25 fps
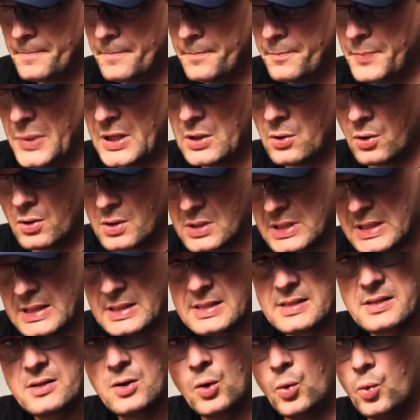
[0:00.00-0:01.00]
because
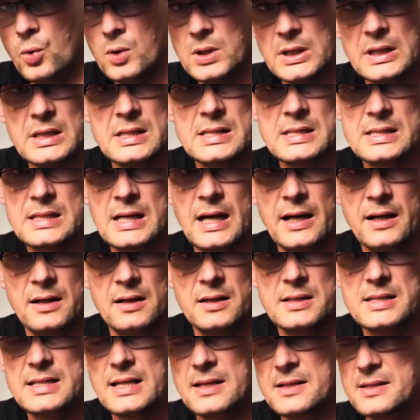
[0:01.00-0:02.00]
it's cool, it's
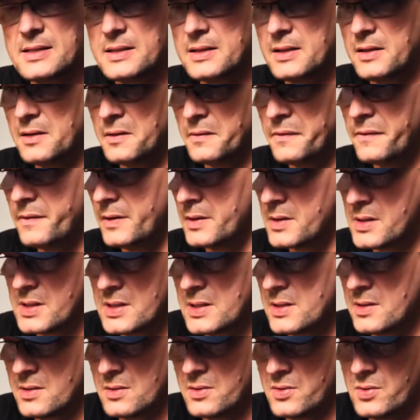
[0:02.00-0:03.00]
highly sensitive,
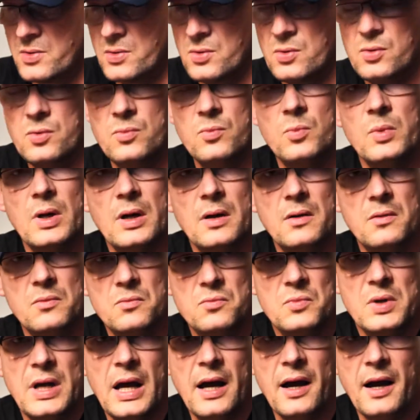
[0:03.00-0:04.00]
it's,
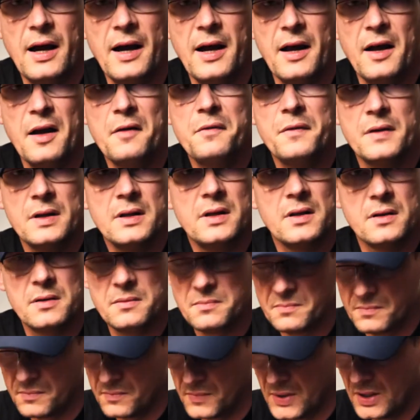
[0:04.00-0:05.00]
yeah, I have it.
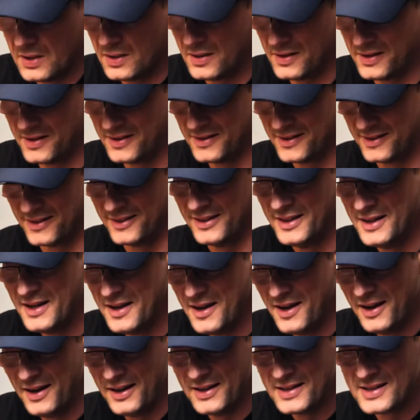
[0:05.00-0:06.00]

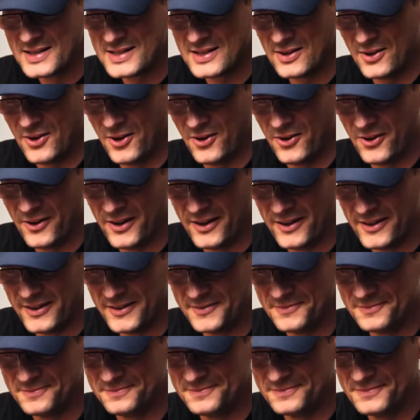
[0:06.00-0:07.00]
So
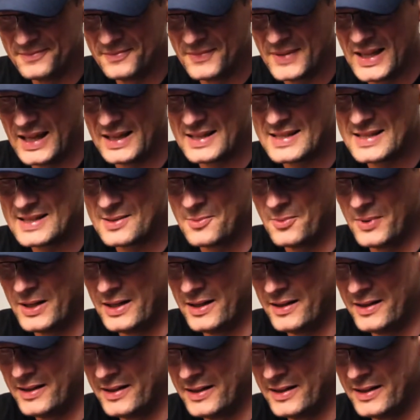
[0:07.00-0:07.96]
that's the way,